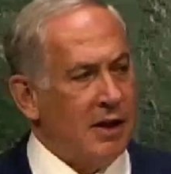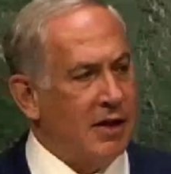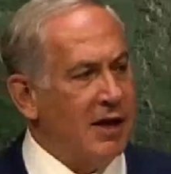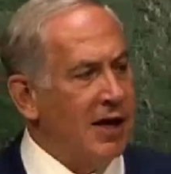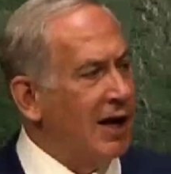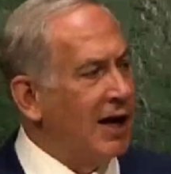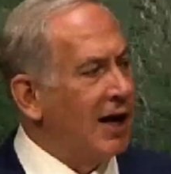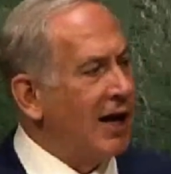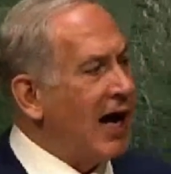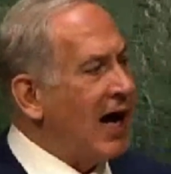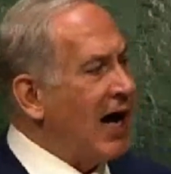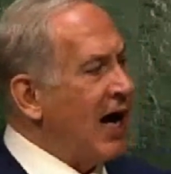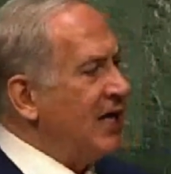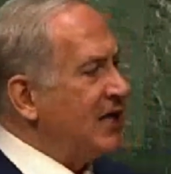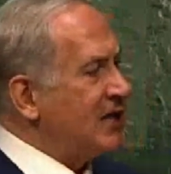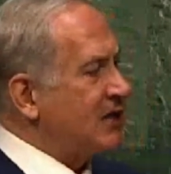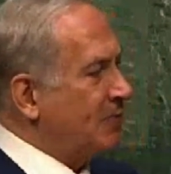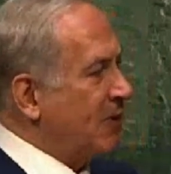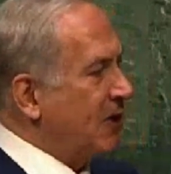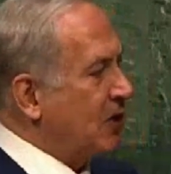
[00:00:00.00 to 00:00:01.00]
The
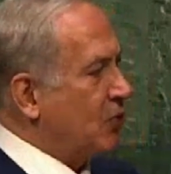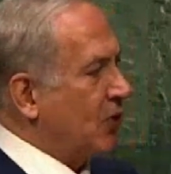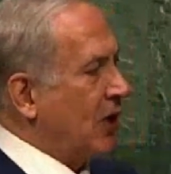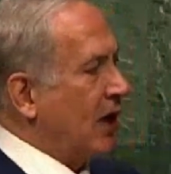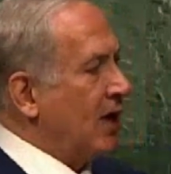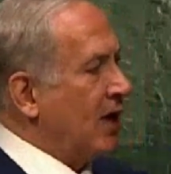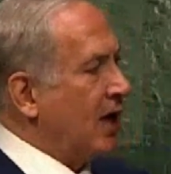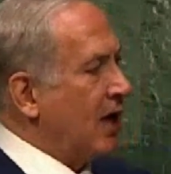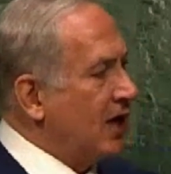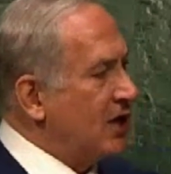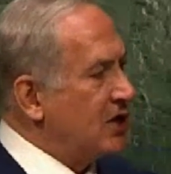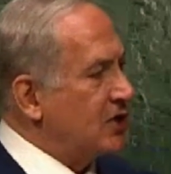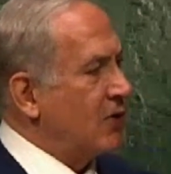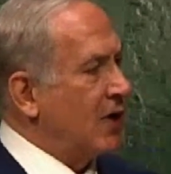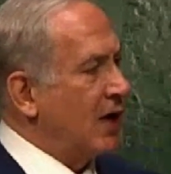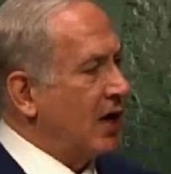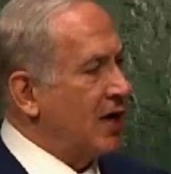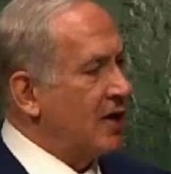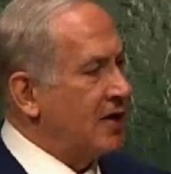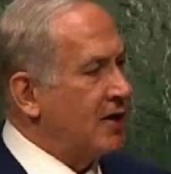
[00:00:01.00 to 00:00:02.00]
alliance between
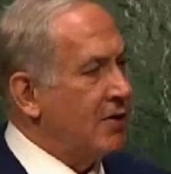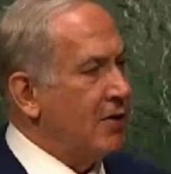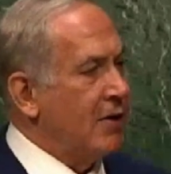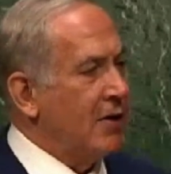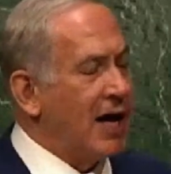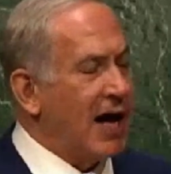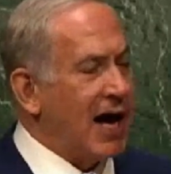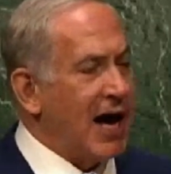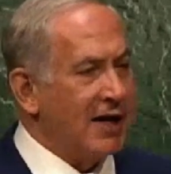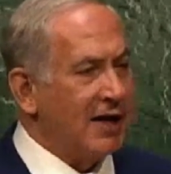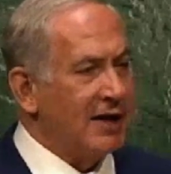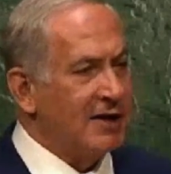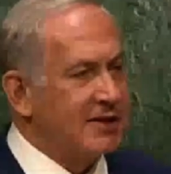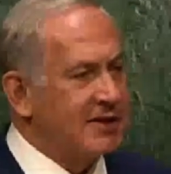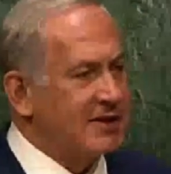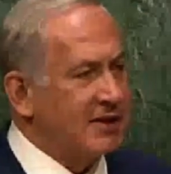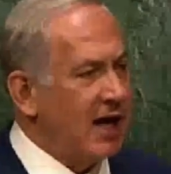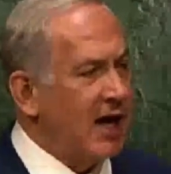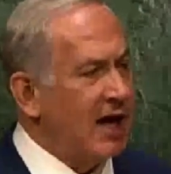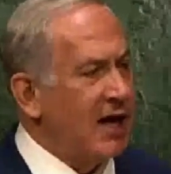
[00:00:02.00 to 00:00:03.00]
Israel and the United
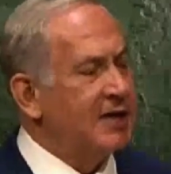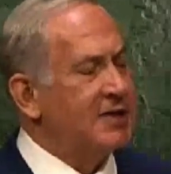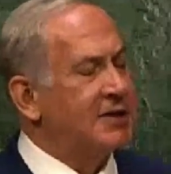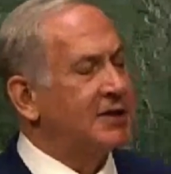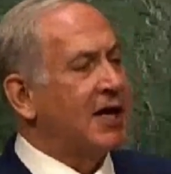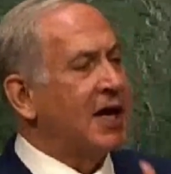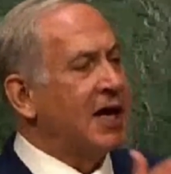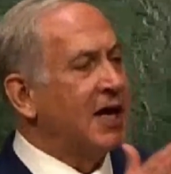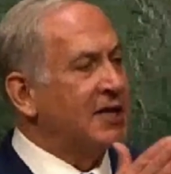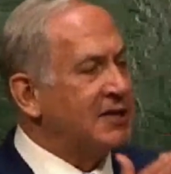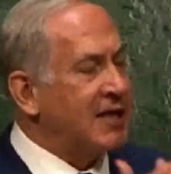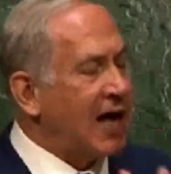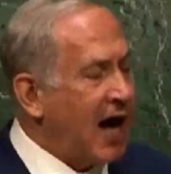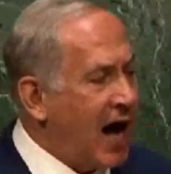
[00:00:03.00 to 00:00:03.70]
States is